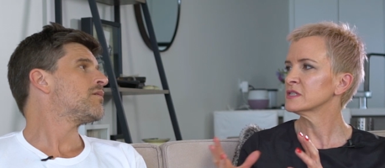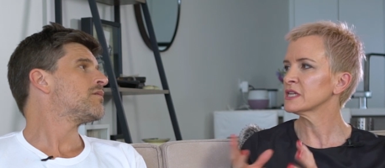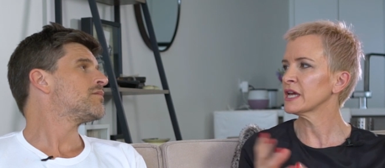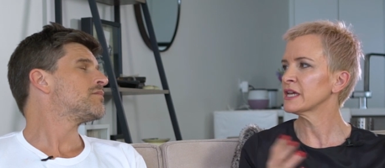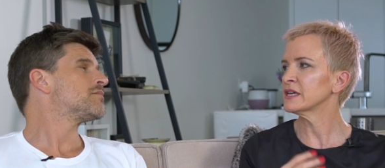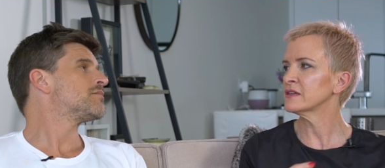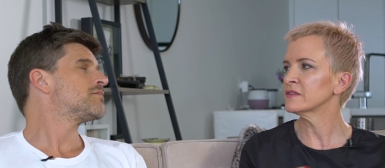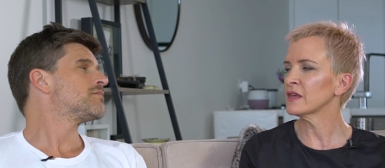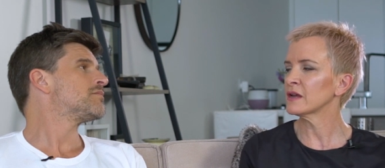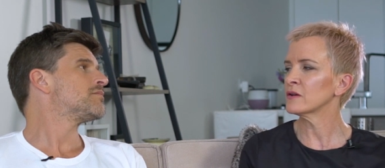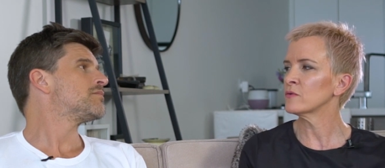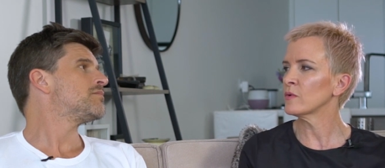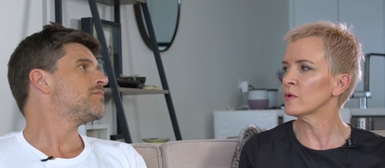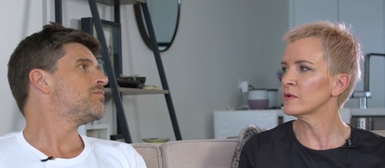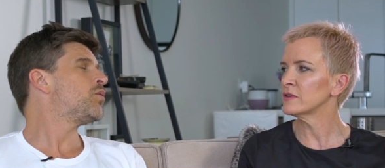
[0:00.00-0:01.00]
Speaker 1: taking that
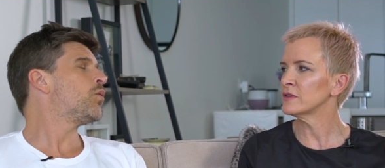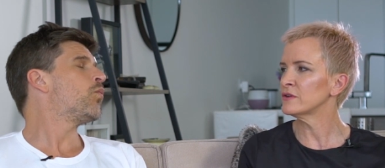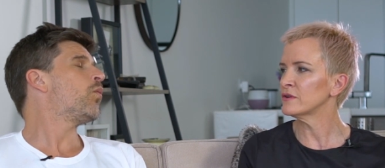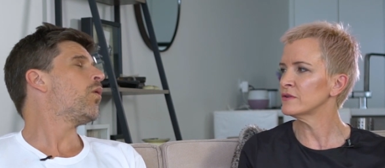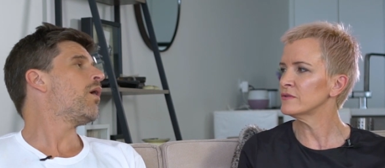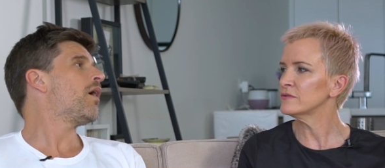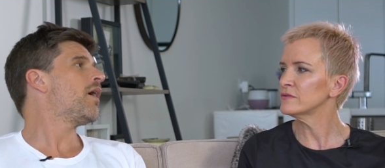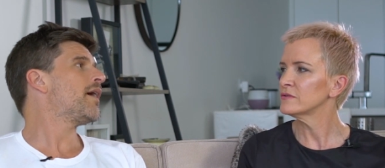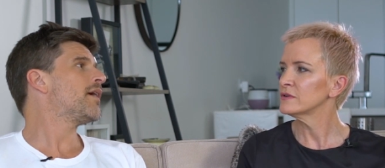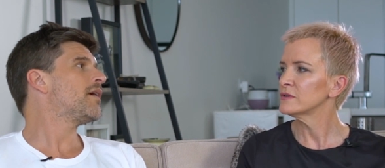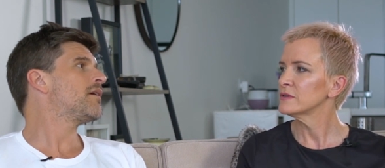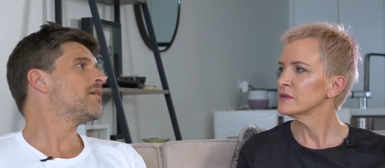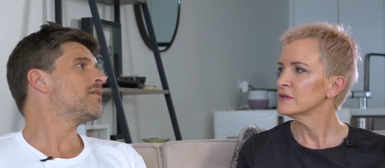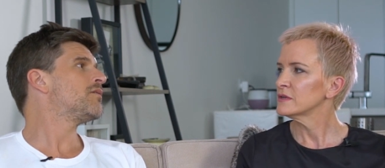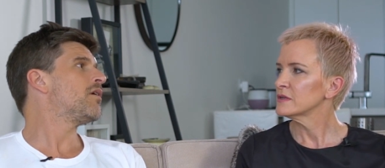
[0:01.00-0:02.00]
away.
Speaker 2: But you know?
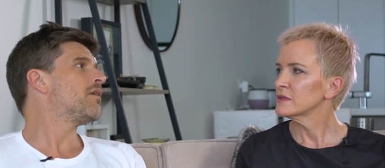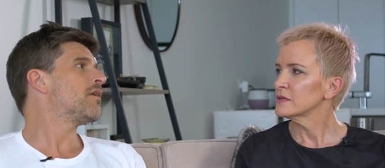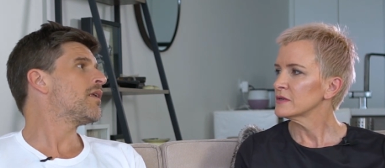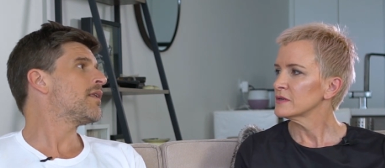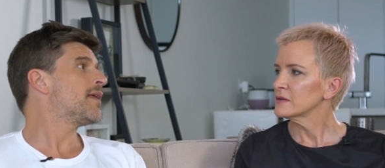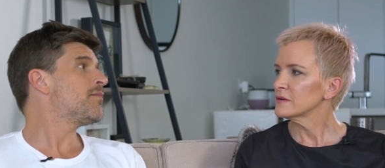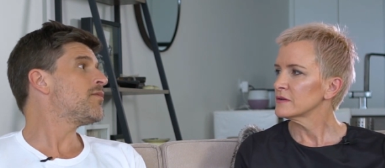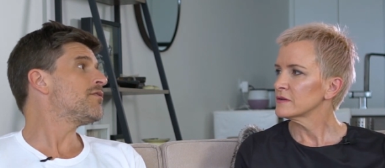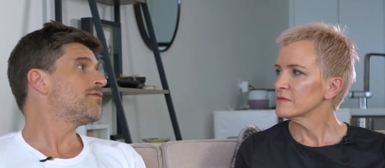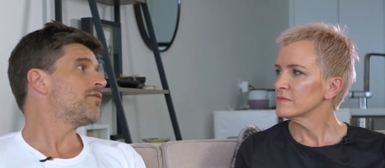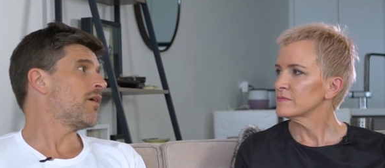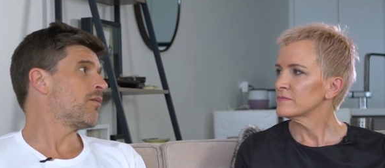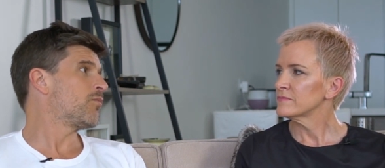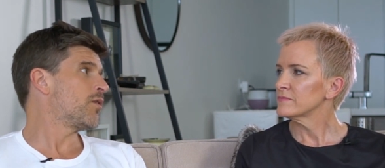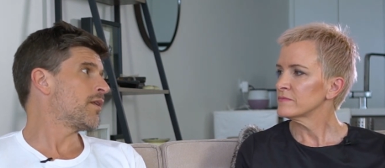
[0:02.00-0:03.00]
why not let them
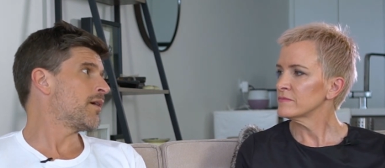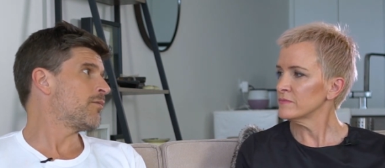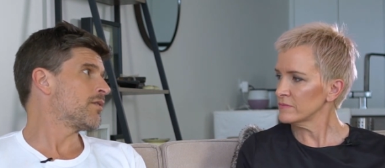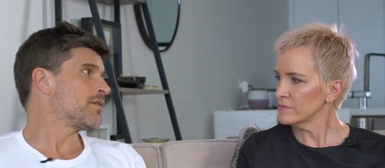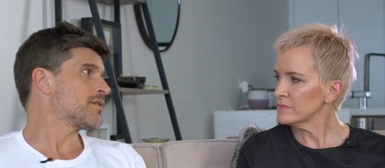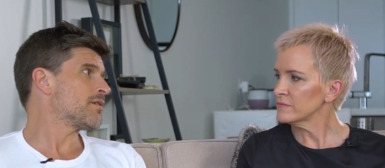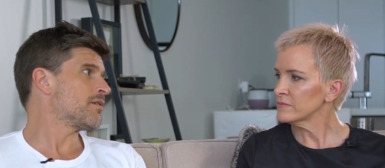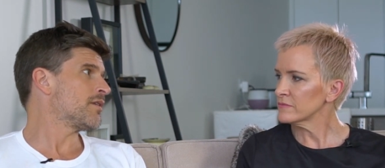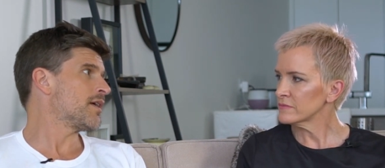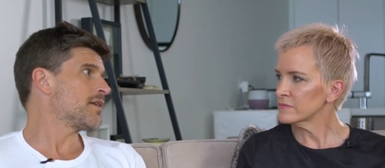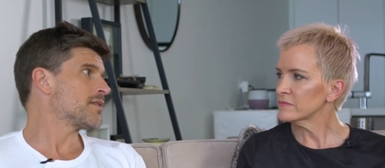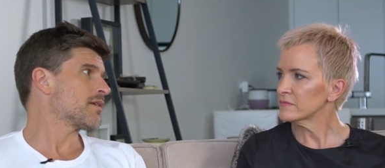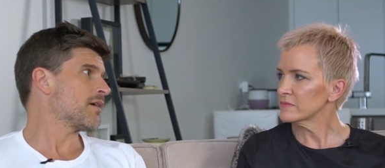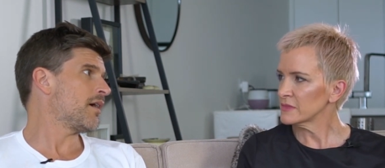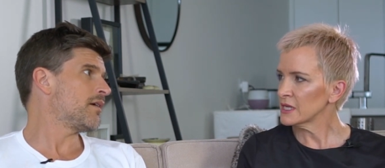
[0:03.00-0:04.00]
define where they
Speaker 1: mm, want to sit on that
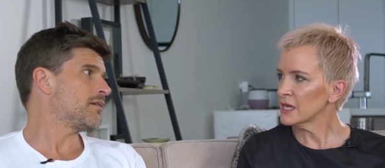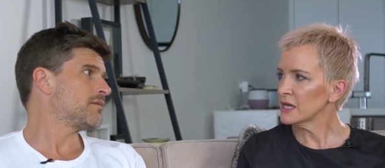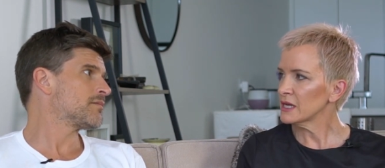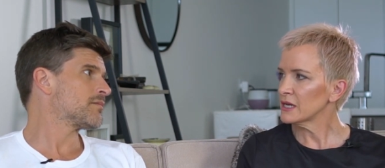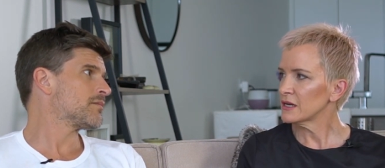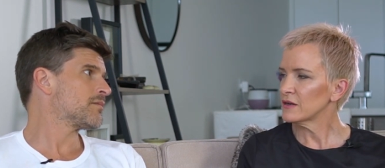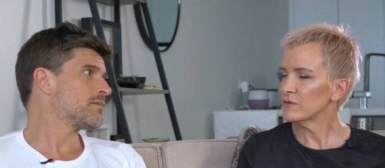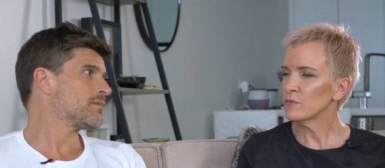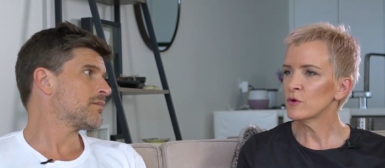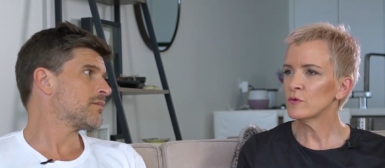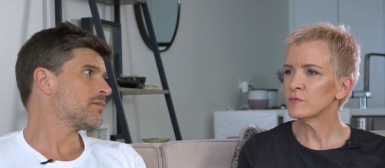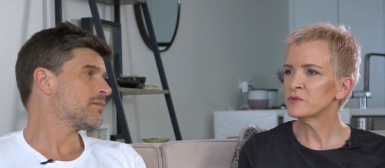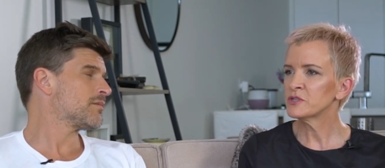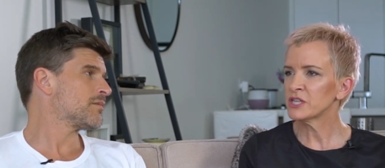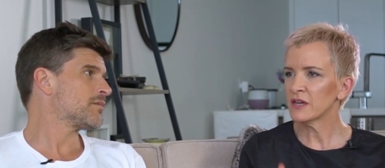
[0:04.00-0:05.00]
scale? Yeah.
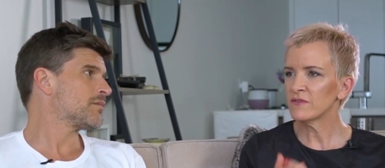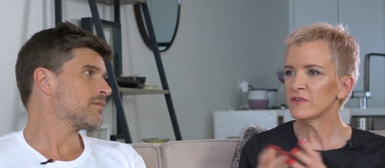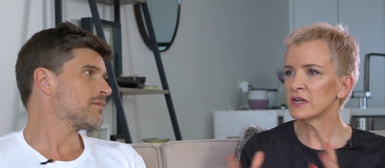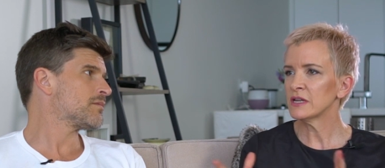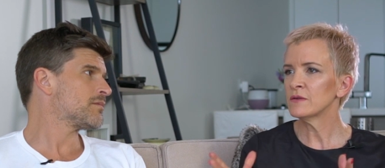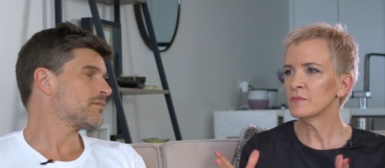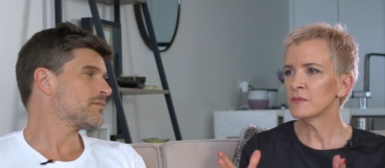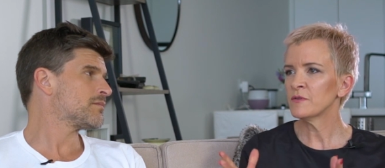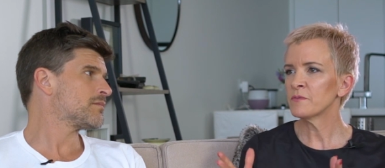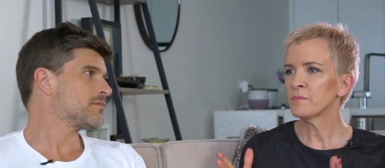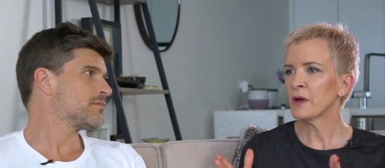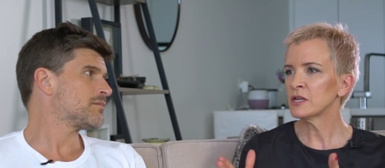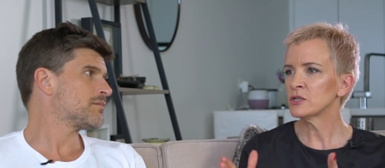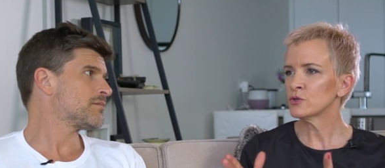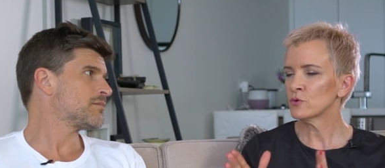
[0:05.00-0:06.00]
Well, definitely with
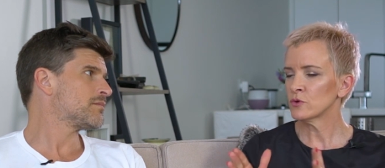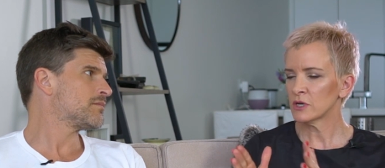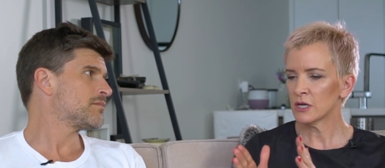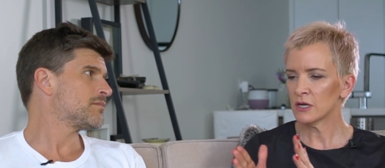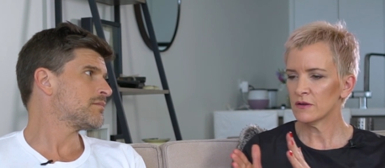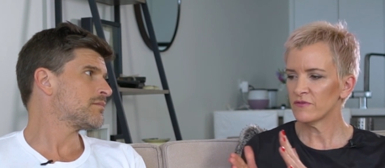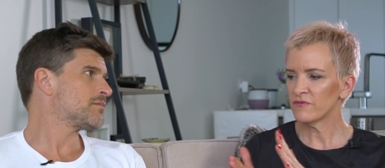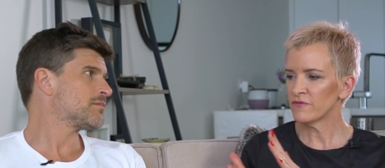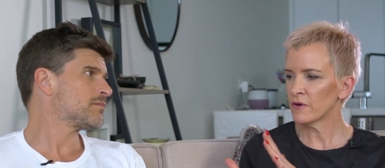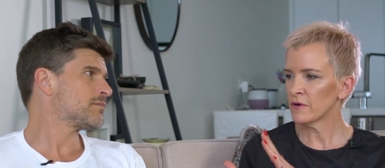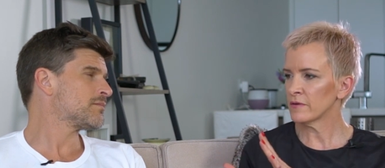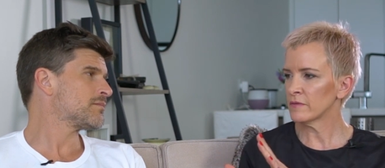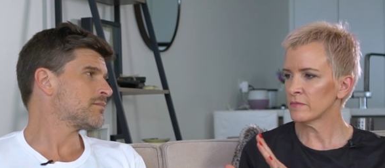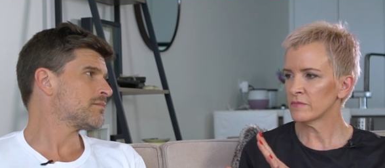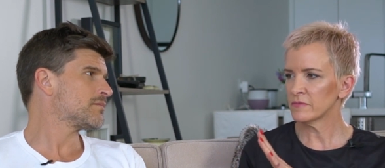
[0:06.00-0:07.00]
my daughter,
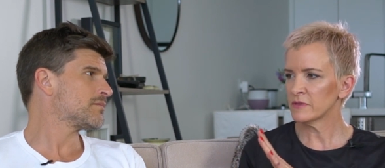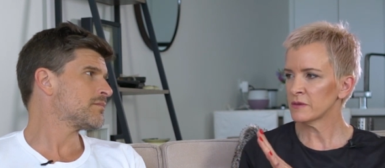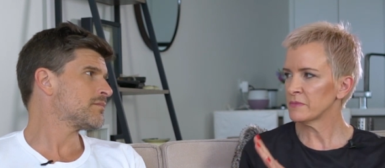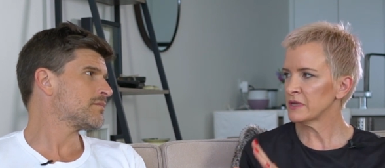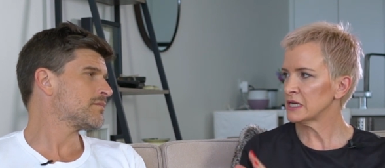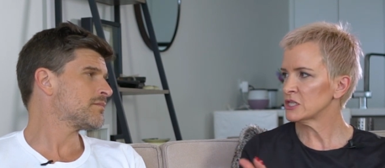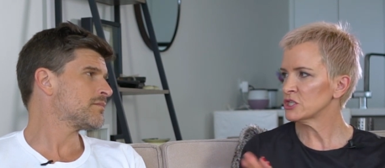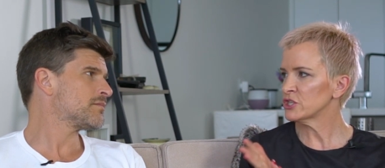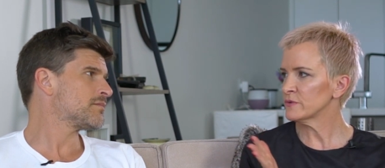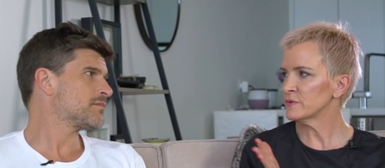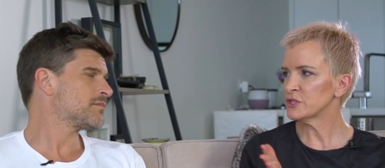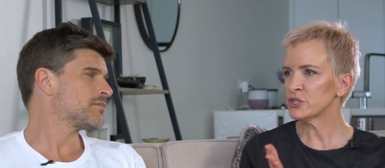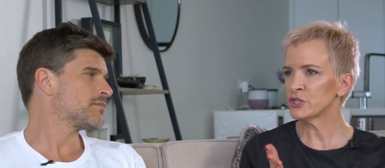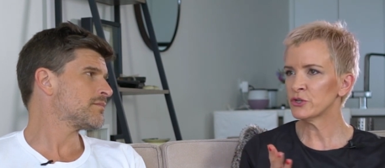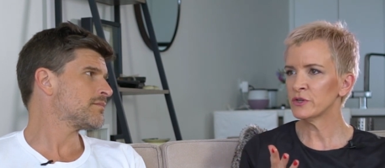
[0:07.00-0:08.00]
from the minute she
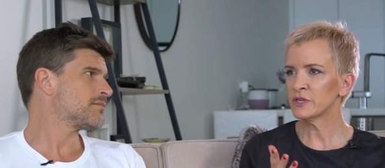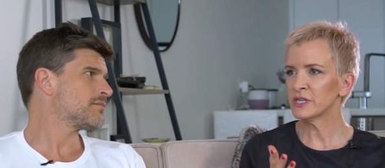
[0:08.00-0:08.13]
was two